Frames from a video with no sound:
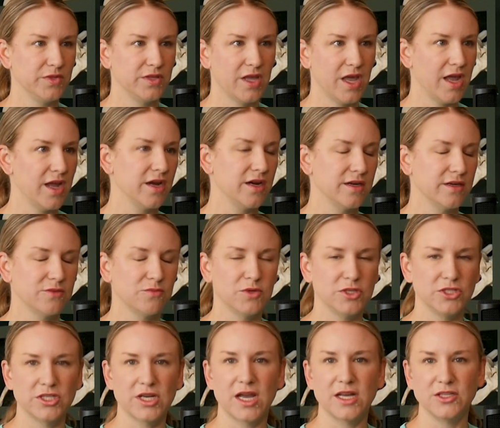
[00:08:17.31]
care,
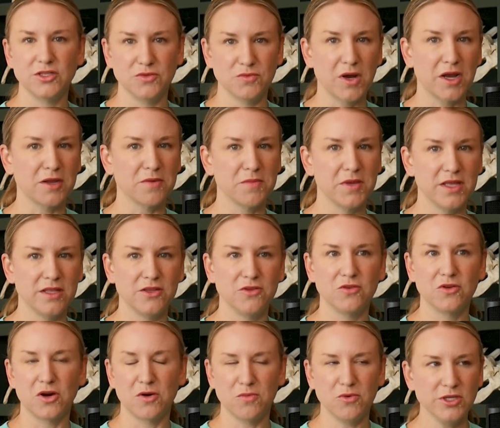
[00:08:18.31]
which I do recommend you
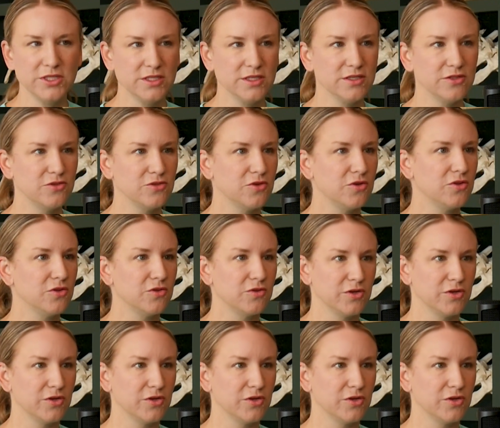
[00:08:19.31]
call poison control